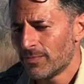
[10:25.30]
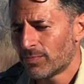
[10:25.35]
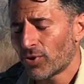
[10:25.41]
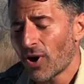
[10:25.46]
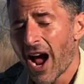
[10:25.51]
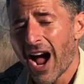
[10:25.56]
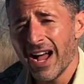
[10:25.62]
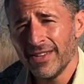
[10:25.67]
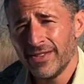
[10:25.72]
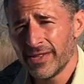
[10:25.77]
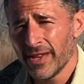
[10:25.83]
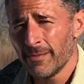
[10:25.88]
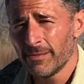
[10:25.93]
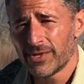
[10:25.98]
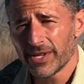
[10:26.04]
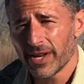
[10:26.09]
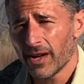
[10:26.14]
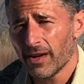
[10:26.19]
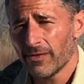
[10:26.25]
prides
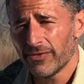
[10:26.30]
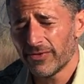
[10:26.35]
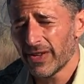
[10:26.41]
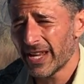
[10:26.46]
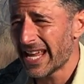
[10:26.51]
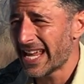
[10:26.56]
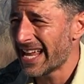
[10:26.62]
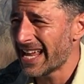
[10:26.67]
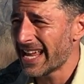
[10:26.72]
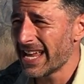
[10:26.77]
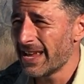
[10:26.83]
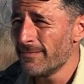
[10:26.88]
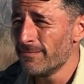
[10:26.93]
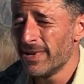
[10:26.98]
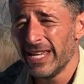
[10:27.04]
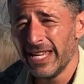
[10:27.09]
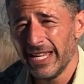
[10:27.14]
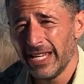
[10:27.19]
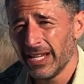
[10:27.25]
themselves
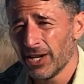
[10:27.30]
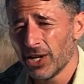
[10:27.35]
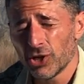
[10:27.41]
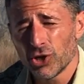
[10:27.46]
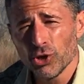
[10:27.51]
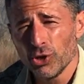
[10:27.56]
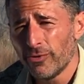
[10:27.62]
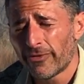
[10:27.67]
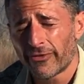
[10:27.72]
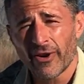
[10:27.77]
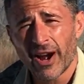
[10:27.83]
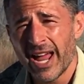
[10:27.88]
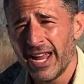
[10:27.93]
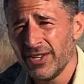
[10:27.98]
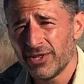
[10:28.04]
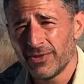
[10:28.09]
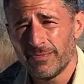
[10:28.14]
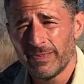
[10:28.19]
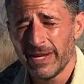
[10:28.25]
in being a good
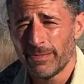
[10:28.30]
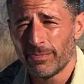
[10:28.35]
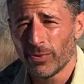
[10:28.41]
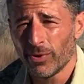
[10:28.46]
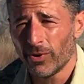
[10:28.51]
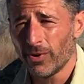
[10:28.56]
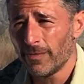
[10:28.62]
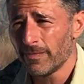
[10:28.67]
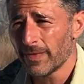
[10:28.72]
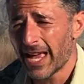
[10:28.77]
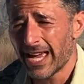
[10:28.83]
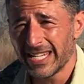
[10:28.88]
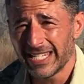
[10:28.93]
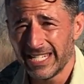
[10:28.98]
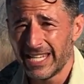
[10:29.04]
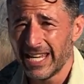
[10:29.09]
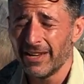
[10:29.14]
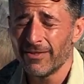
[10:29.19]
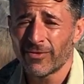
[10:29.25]
friend to people
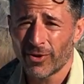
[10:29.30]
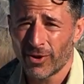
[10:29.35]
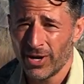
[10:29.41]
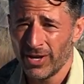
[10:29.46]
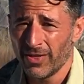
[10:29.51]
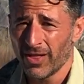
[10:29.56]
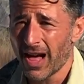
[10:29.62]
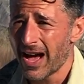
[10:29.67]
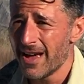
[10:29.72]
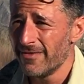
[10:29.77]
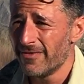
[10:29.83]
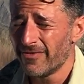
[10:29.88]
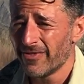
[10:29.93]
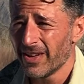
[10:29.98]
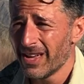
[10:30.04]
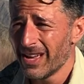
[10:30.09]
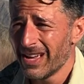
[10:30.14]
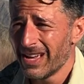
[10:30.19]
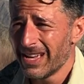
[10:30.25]
and giver in
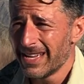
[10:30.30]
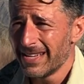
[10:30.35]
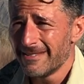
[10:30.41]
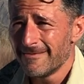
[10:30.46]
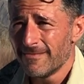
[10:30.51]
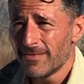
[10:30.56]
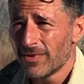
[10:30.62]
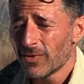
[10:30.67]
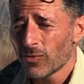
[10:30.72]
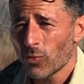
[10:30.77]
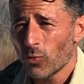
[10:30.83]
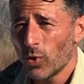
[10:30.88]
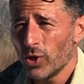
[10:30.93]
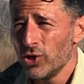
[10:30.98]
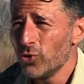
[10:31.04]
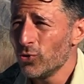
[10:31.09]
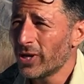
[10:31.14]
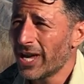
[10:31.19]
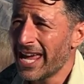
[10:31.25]
life.
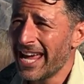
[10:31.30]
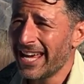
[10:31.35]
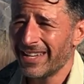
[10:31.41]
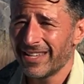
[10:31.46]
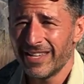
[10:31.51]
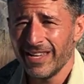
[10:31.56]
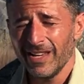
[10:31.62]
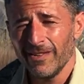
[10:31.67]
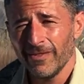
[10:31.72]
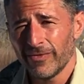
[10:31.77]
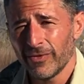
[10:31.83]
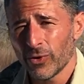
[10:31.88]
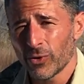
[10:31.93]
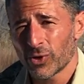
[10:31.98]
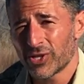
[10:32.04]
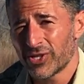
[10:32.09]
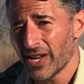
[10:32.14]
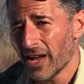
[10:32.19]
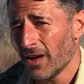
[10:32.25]
When you can't give
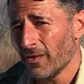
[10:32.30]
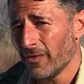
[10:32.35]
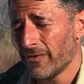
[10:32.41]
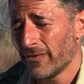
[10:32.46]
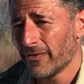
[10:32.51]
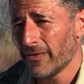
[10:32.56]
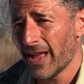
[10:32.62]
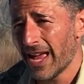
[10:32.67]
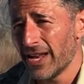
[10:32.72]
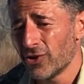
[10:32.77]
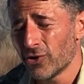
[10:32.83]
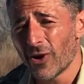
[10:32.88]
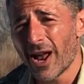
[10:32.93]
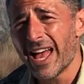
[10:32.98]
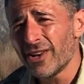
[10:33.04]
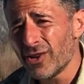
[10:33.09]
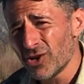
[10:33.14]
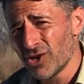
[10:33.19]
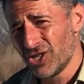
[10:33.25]
yourself and your
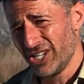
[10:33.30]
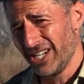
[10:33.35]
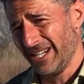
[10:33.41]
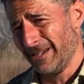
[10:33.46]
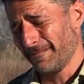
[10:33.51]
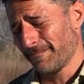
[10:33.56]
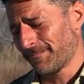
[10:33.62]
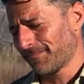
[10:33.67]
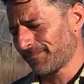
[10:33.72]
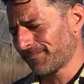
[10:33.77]
energy,